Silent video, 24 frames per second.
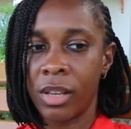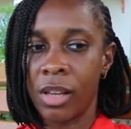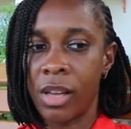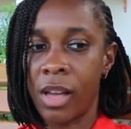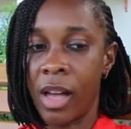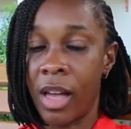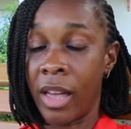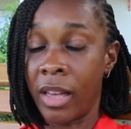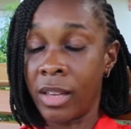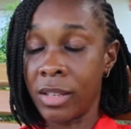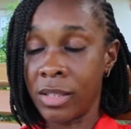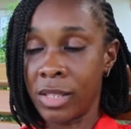
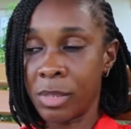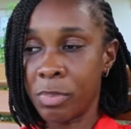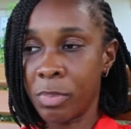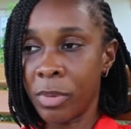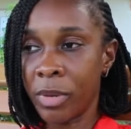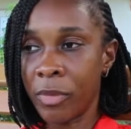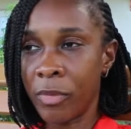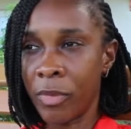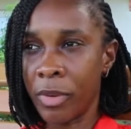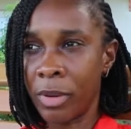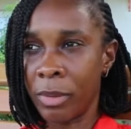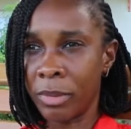I could
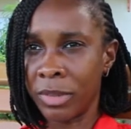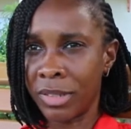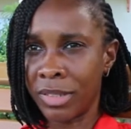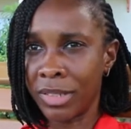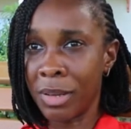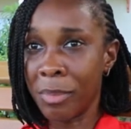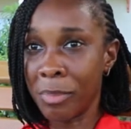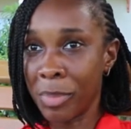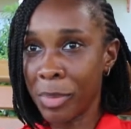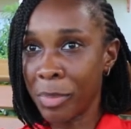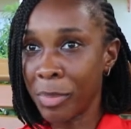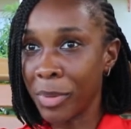speak for
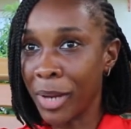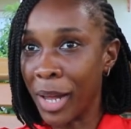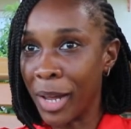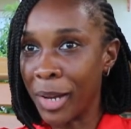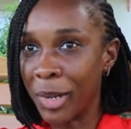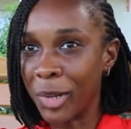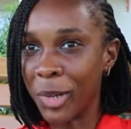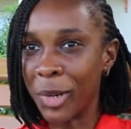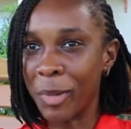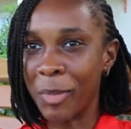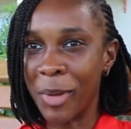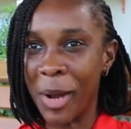some people
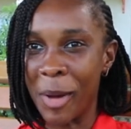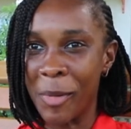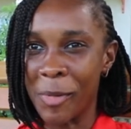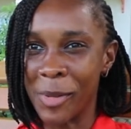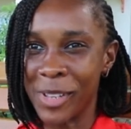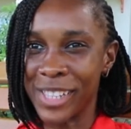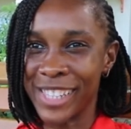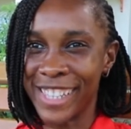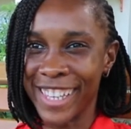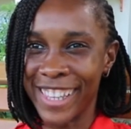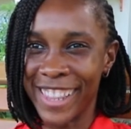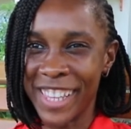I know, but I
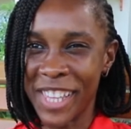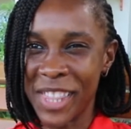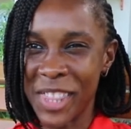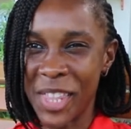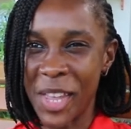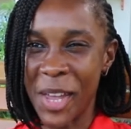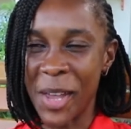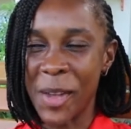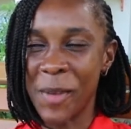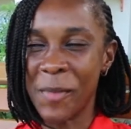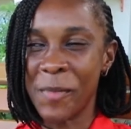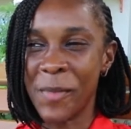wouldn't say their
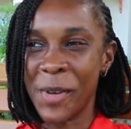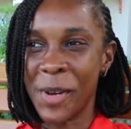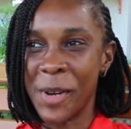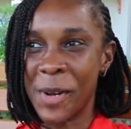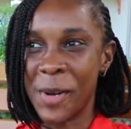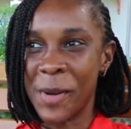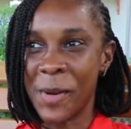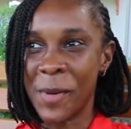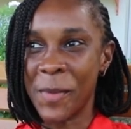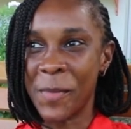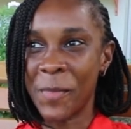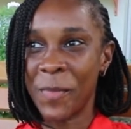name.
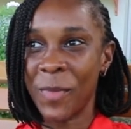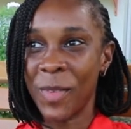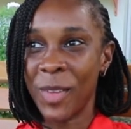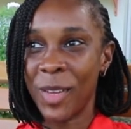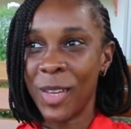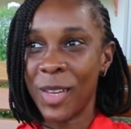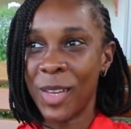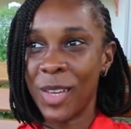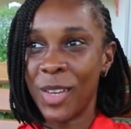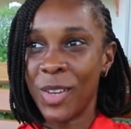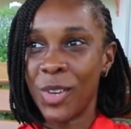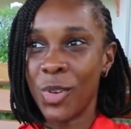Um,
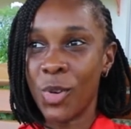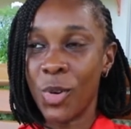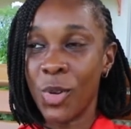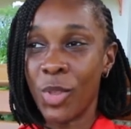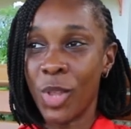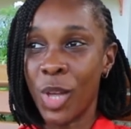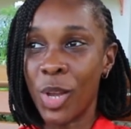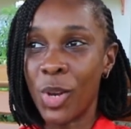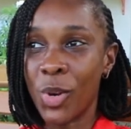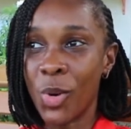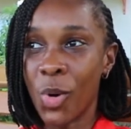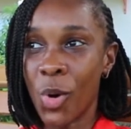you know,
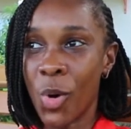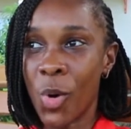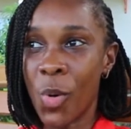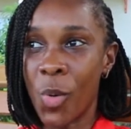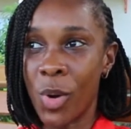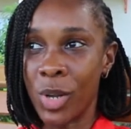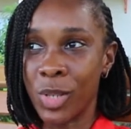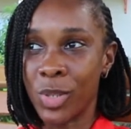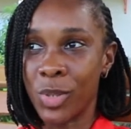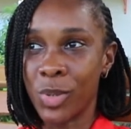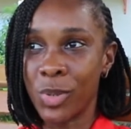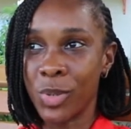they know
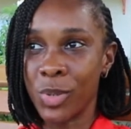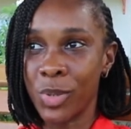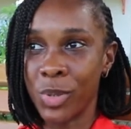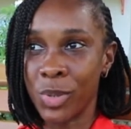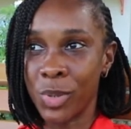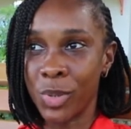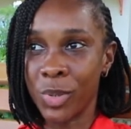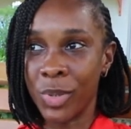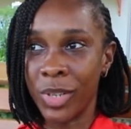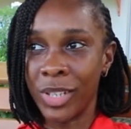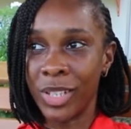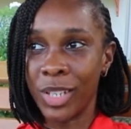what to
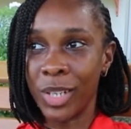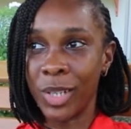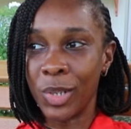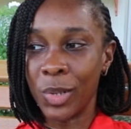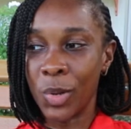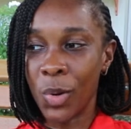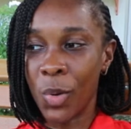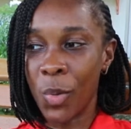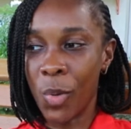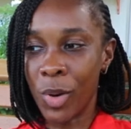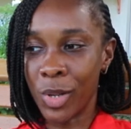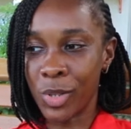do and they
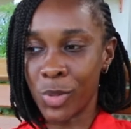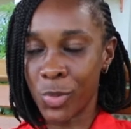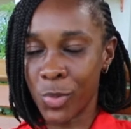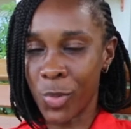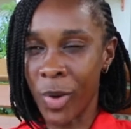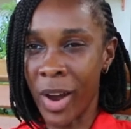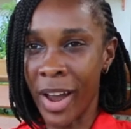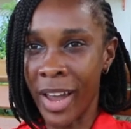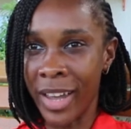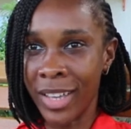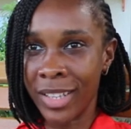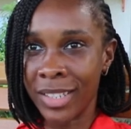know what's
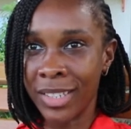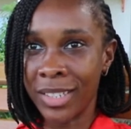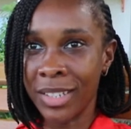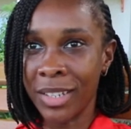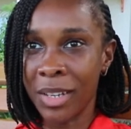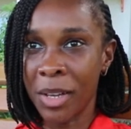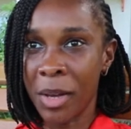right.